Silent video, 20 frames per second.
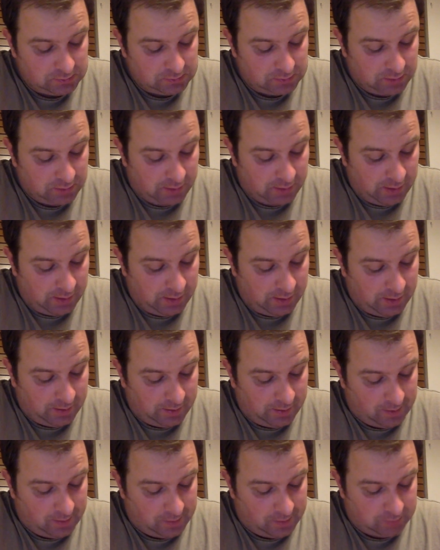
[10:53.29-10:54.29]

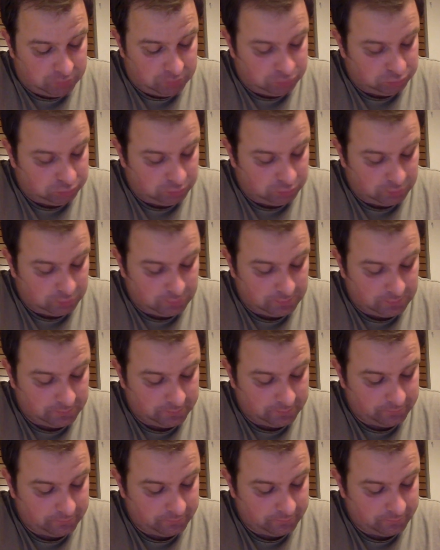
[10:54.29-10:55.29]
I'd
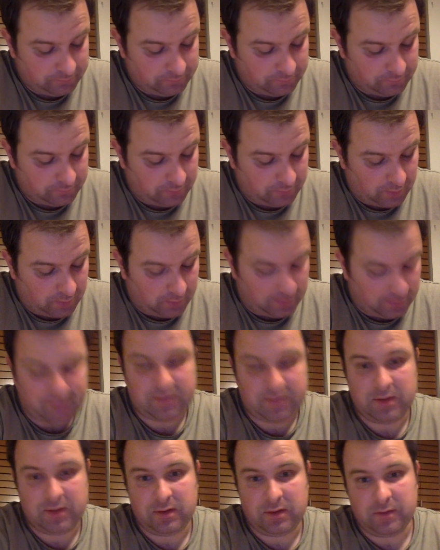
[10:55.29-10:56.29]
have
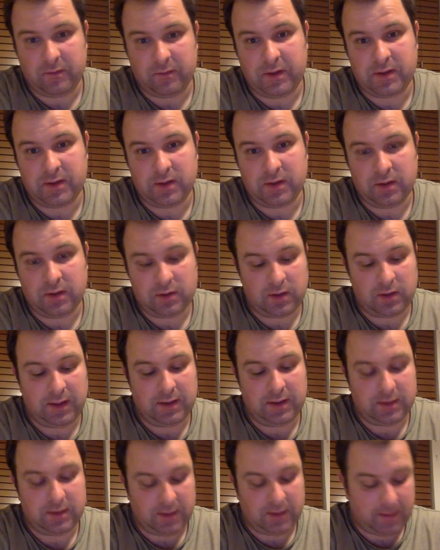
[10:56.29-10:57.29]
to do some research
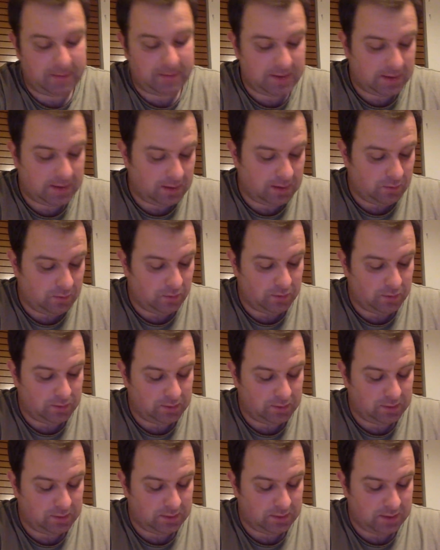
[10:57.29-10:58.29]
into that particular water
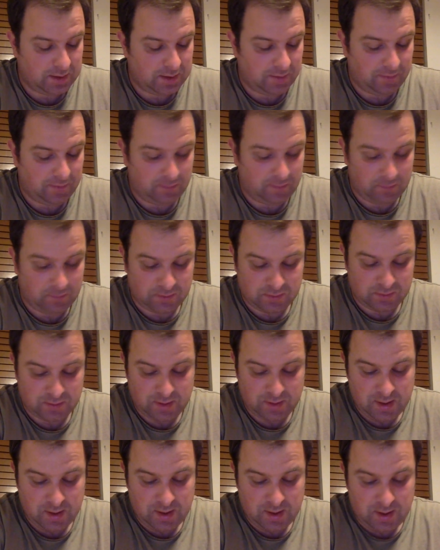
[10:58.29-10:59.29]
to see if it was
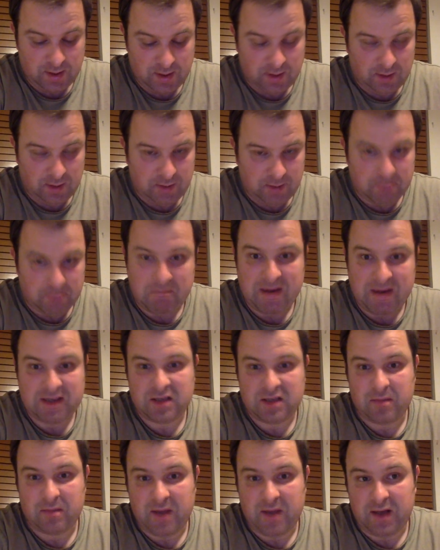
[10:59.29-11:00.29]
meant
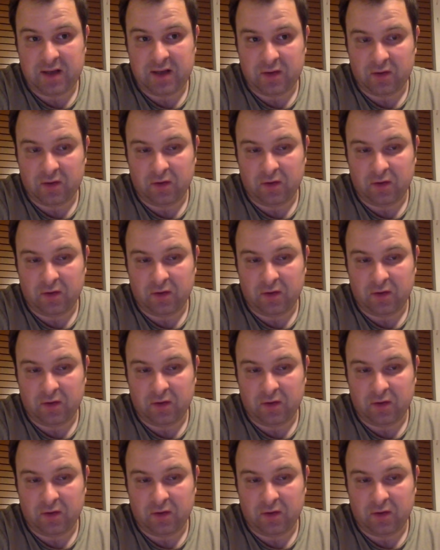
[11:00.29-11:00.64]
to be any good